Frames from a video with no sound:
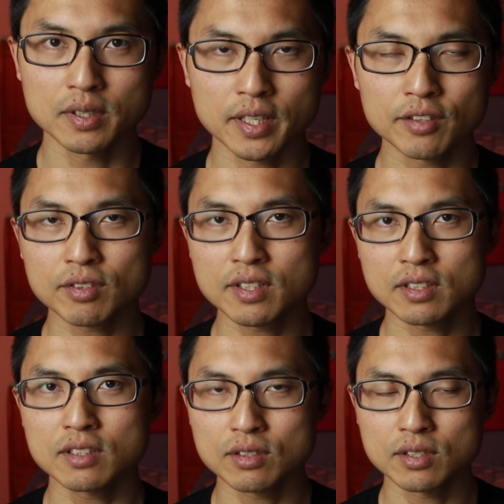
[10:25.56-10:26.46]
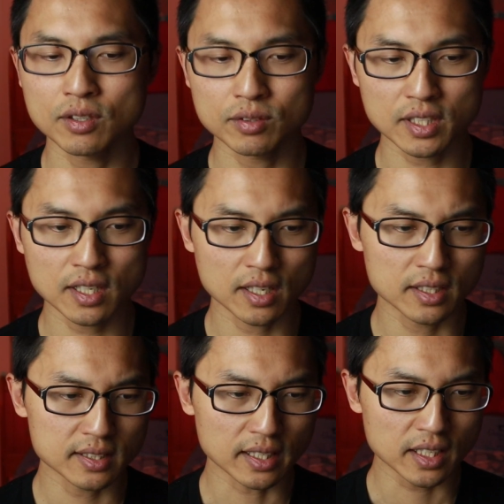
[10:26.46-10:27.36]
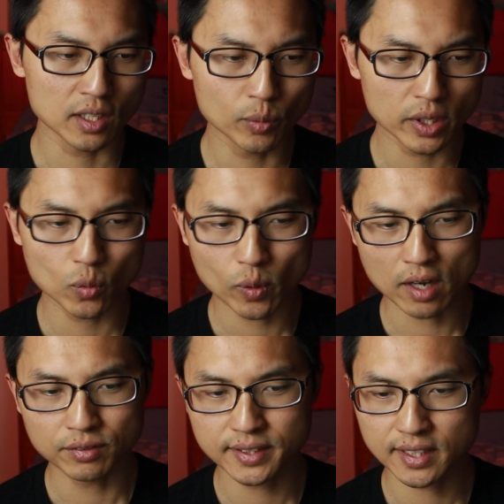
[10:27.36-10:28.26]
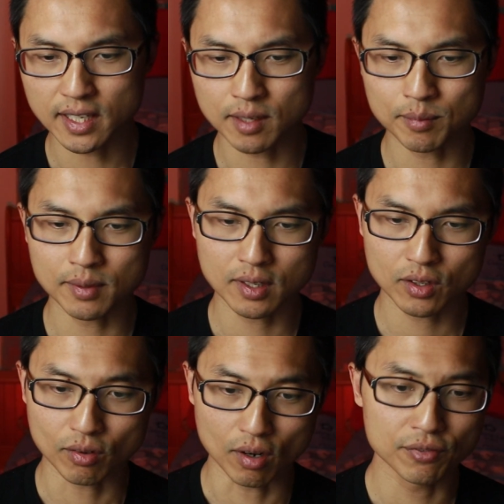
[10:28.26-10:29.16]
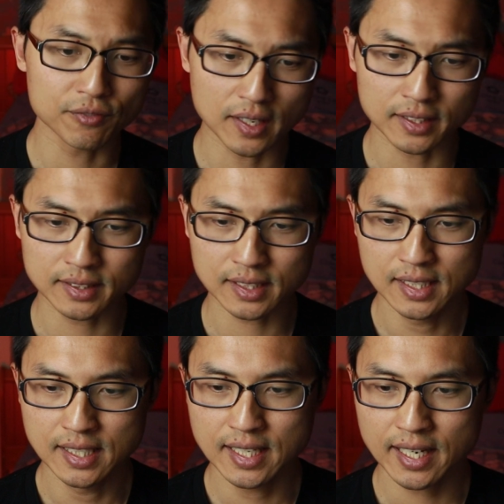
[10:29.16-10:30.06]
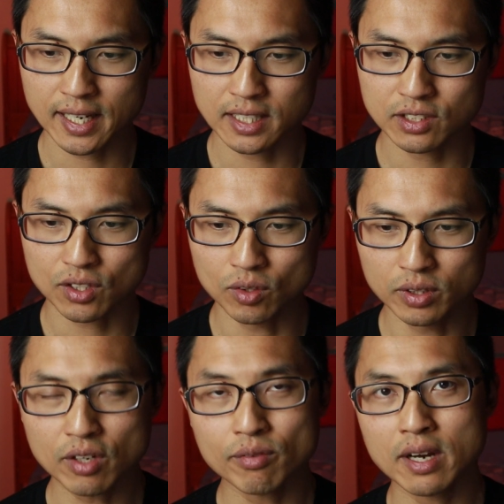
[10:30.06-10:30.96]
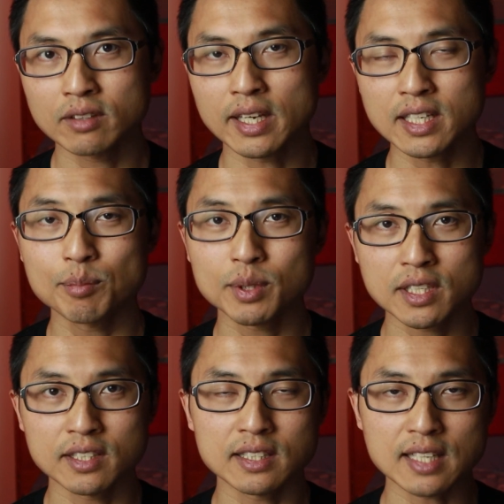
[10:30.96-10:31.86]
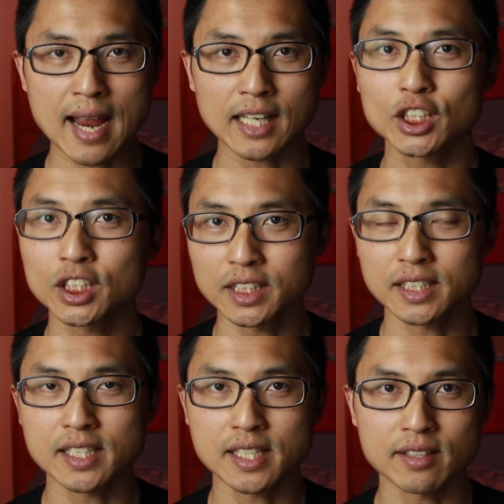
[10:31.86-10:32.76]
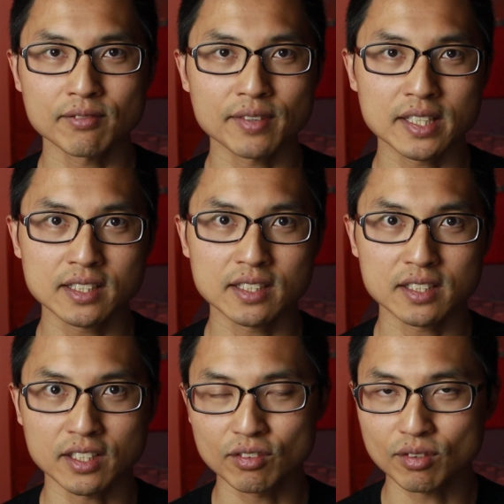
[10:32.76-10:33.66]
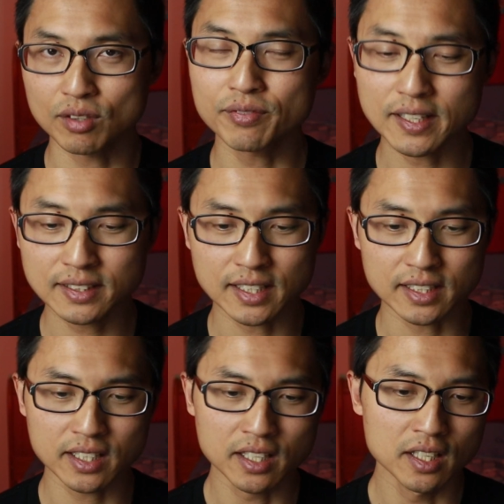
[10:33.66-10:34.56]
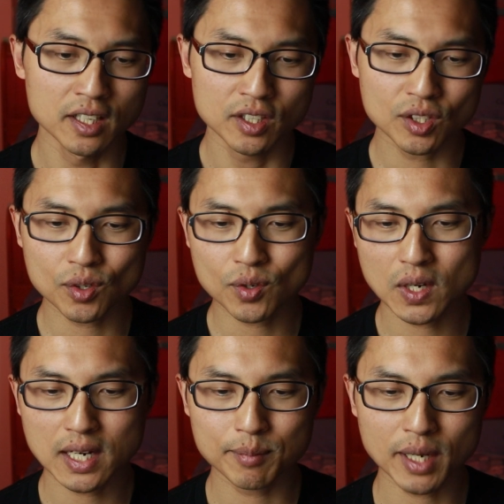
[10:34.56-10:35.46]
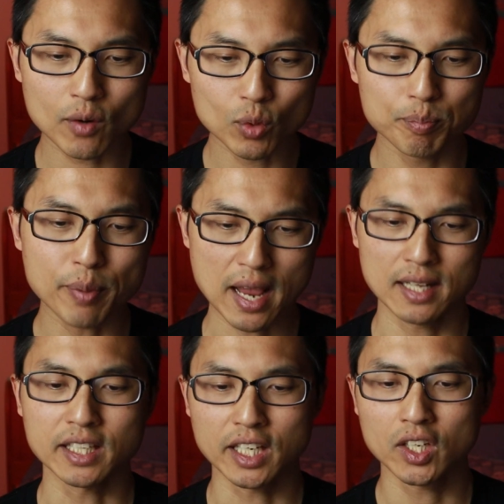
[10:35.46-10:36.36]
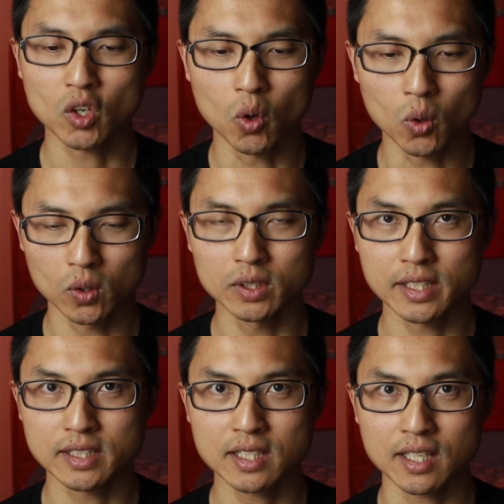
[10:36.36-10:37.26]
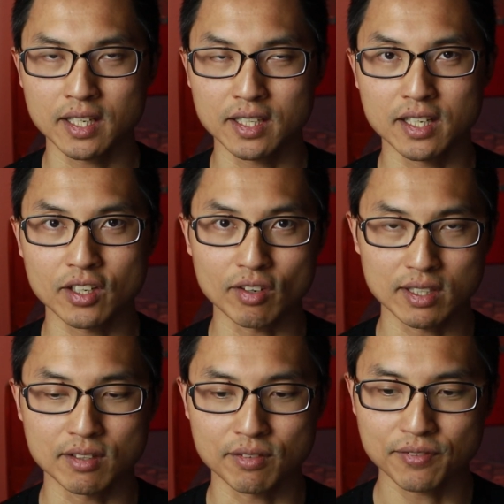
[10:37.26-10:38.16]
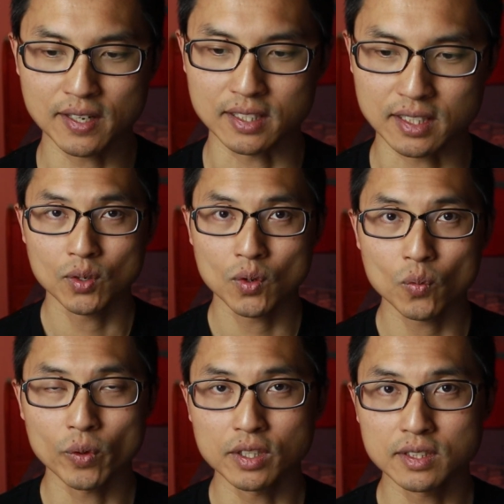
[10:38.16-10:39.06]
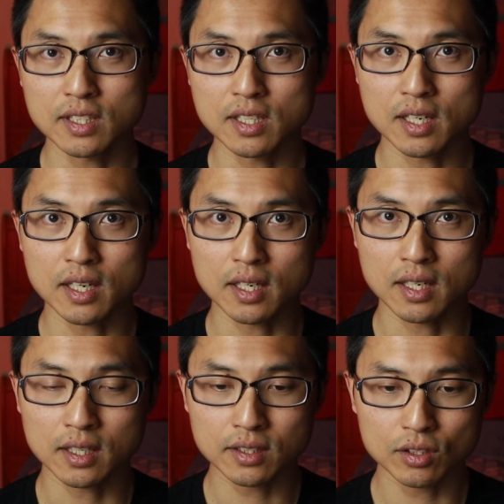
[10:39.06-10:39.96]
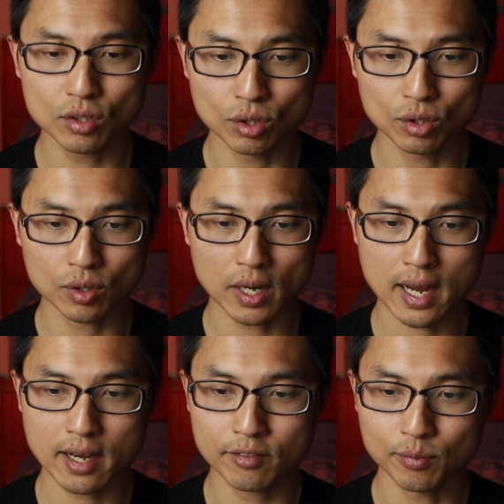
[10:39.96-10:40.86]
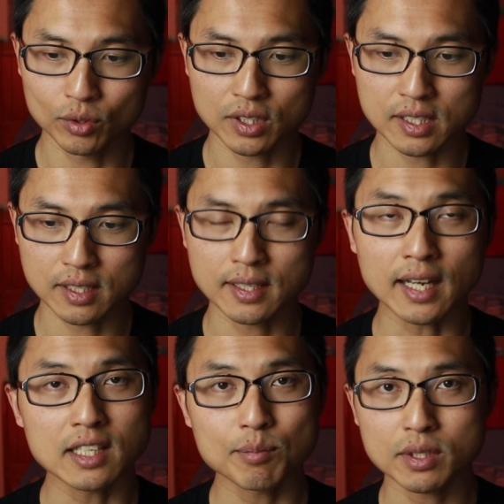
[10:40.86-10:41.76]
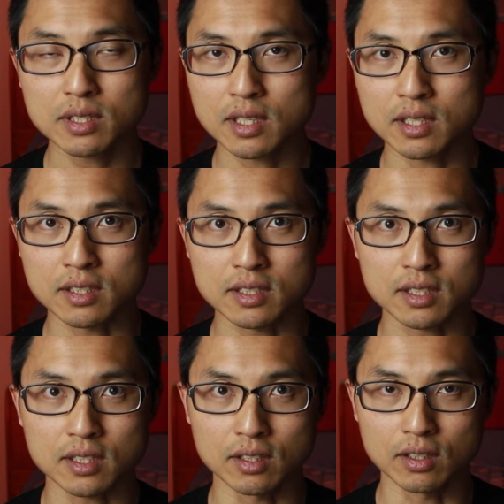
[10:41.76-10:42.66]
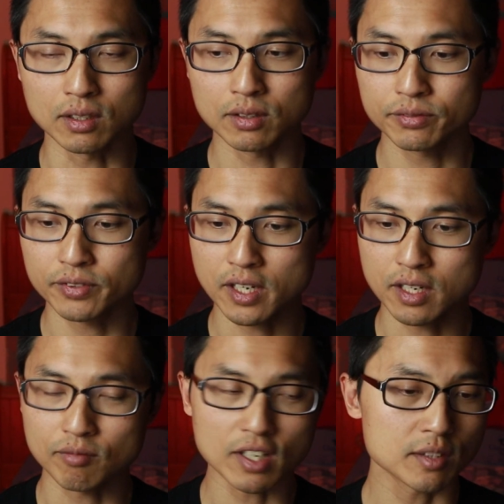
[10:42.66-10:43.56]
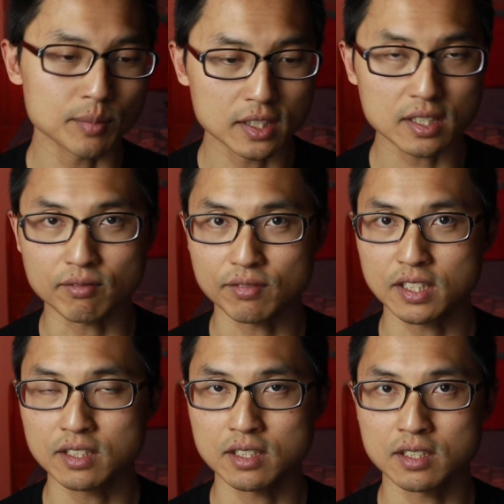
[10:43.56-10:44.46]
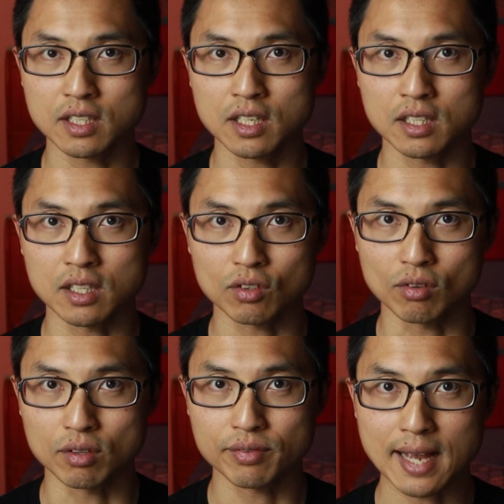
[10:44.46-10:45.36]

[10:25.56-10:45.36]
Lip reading: Interesting to note here is that Kiwi Wealth Scheme Growth Fund has only around 80% that's actually invested in growth assets. So, I would barely call it an aggressive fund. Whereas the other two have more than 90% of their investment invested in growth